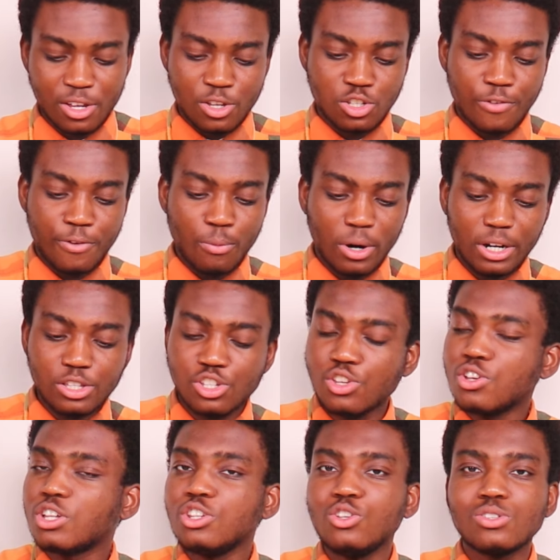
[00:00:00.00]
So if you wanted
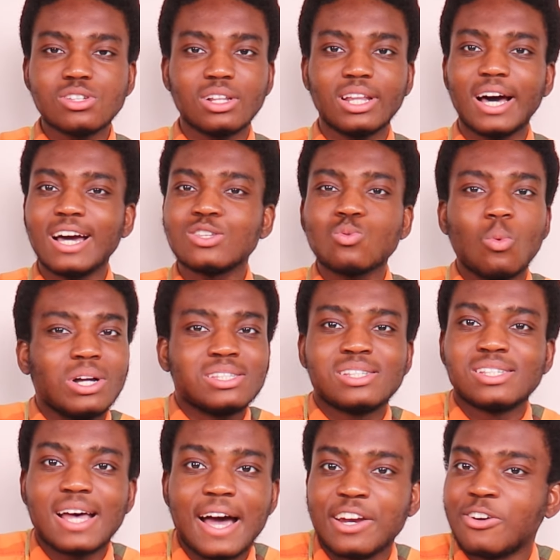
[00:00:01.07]
to, you can utilize one
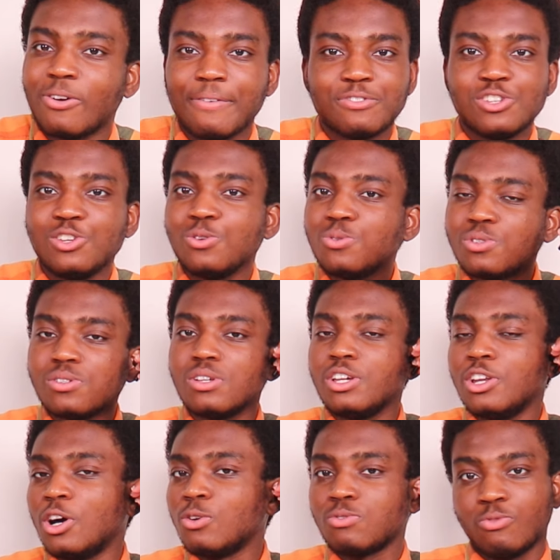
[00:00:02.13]
side. You don't have to use,
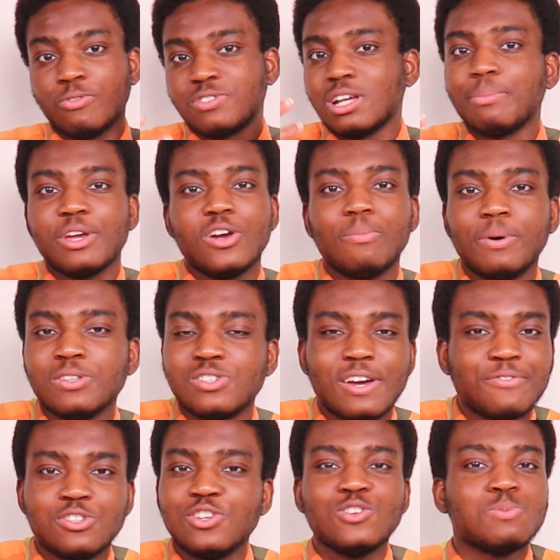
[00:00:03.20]
you know, with some earbuds,
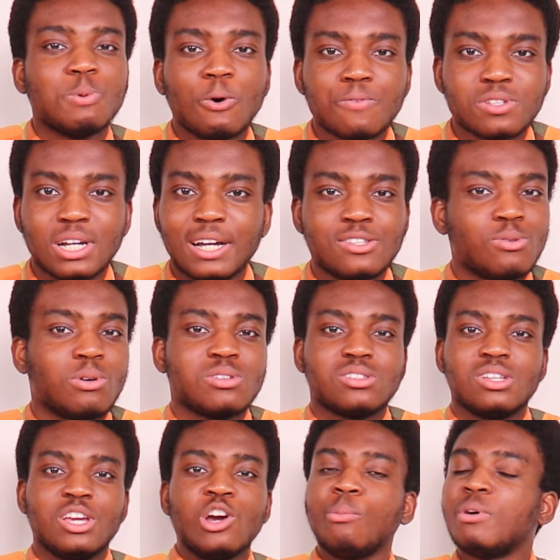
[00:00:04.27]
you have to use both sides or else
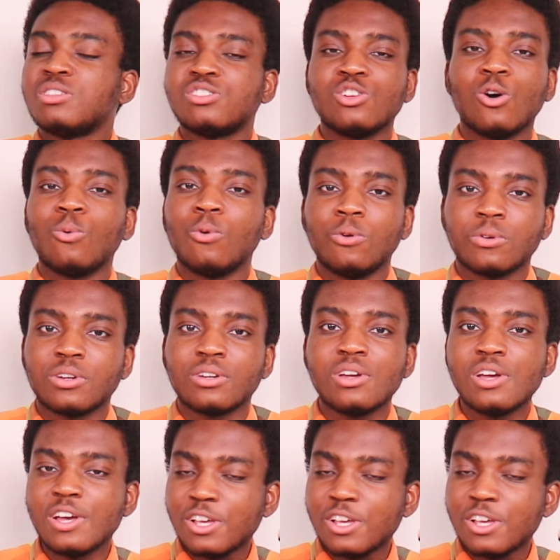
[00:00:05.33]
the earbuds don't work.